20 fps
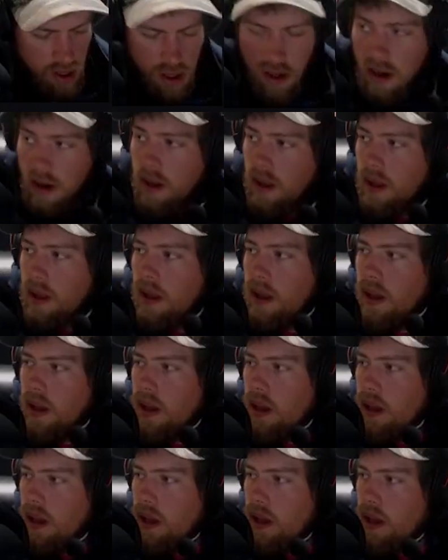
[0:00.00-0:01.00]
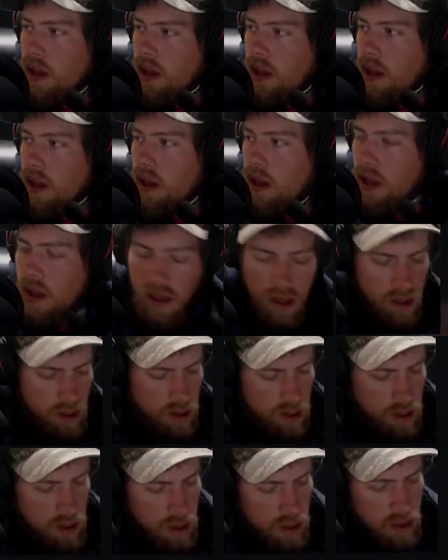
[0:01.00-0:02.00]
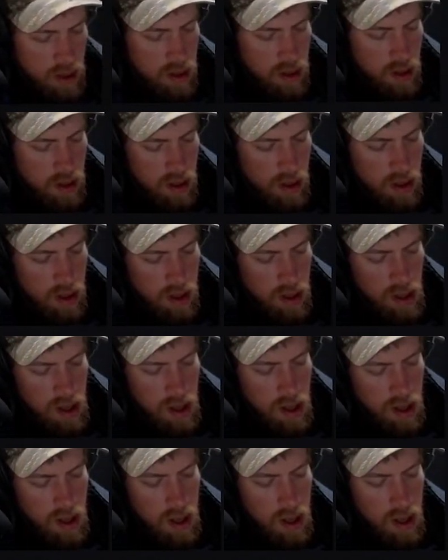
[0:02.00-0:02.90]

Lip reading: (silence)